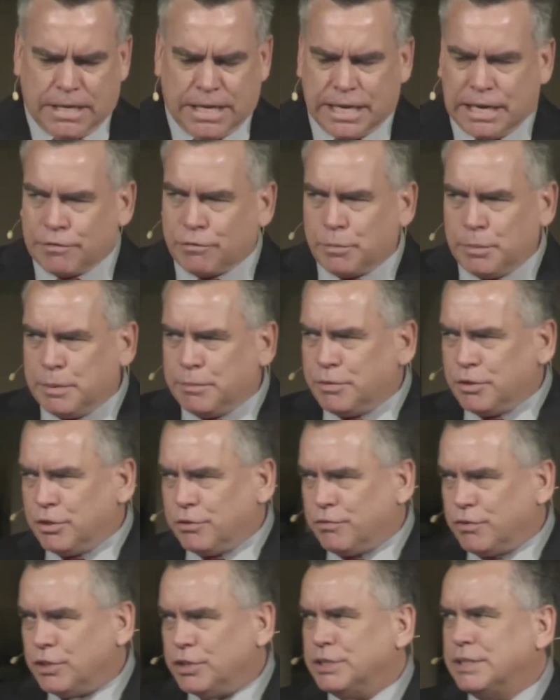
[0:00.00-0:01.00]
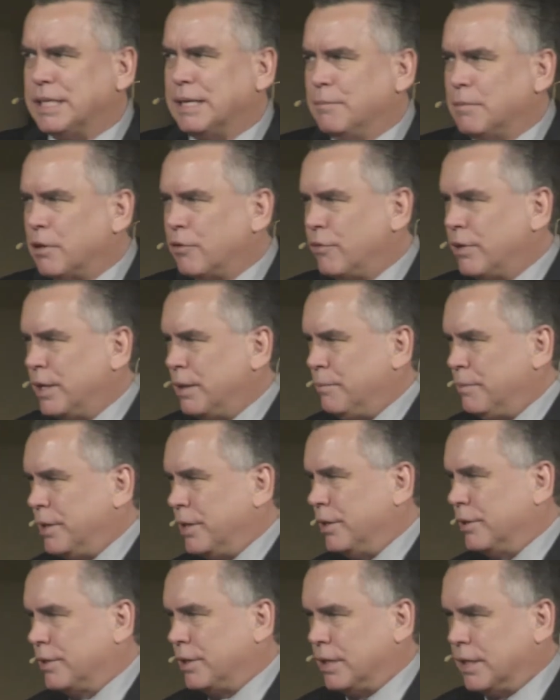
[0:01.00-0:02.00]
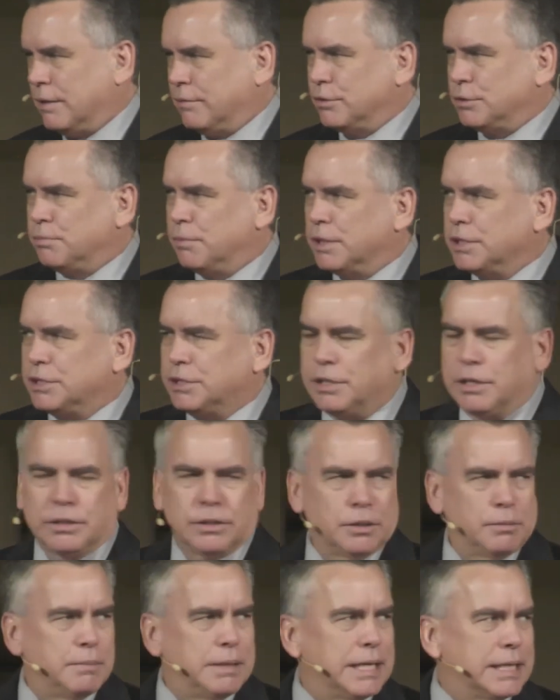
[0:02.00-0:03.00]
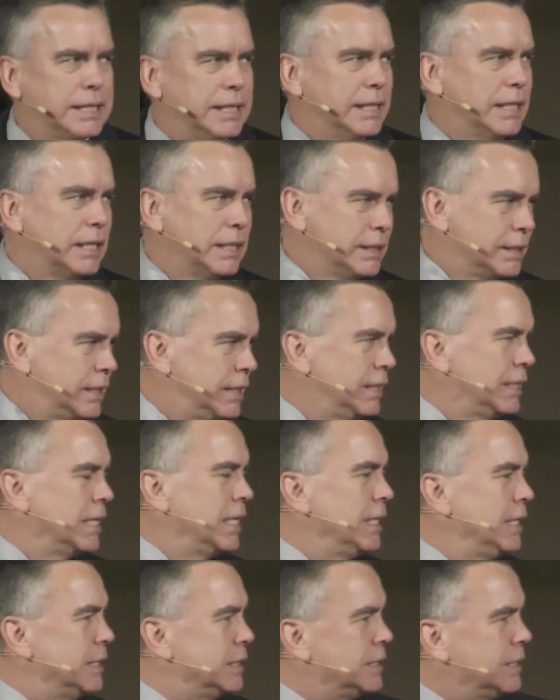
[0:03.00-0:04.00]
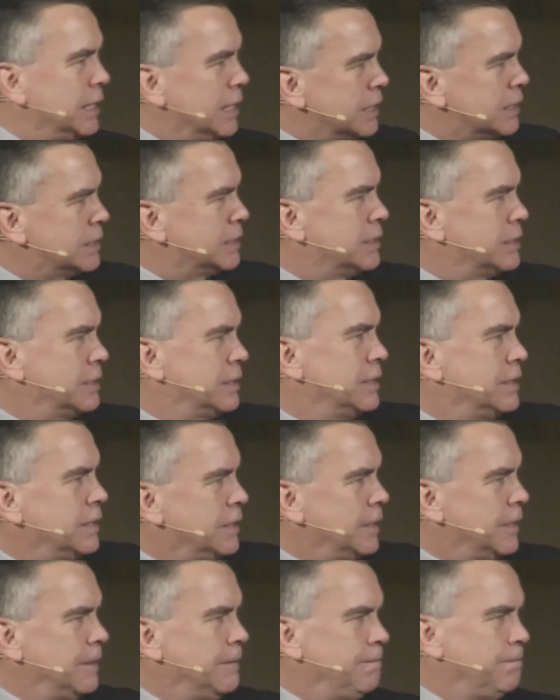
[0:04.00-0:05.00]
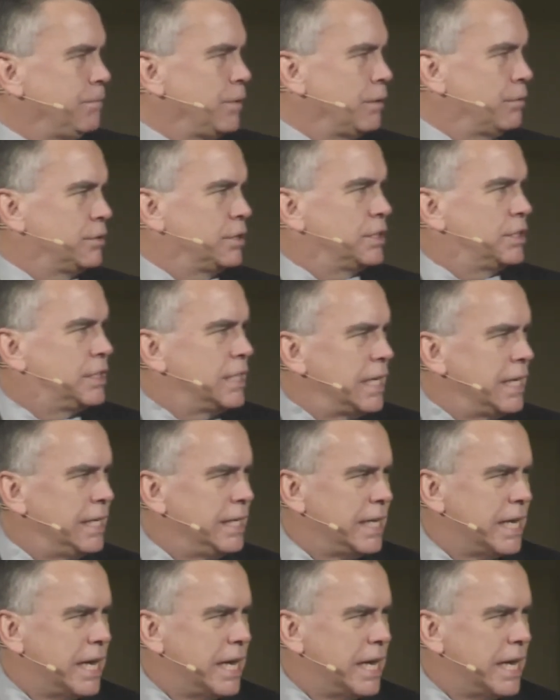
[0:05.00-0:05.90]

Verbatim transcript: And I remember the first time I ran a marathon. I was much younger, back in 1996. It was in San